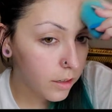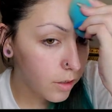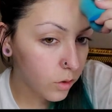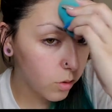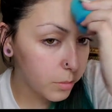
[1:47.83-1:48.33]

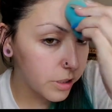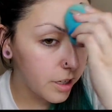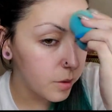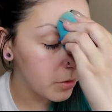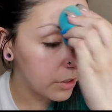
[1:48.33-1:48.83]
Normally
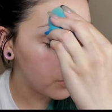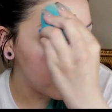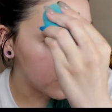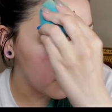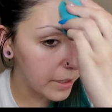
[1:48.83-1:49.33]
I would do
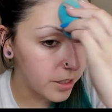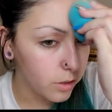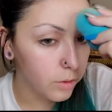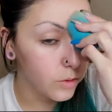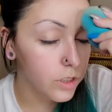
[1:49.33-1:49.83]
this on my
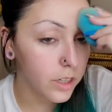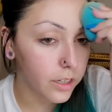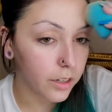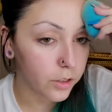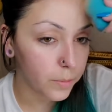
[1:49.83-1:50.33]
nose
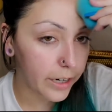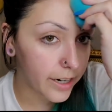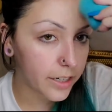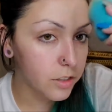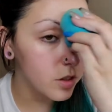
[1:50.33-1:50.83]
and under my
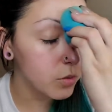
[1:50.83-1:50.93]
eyes as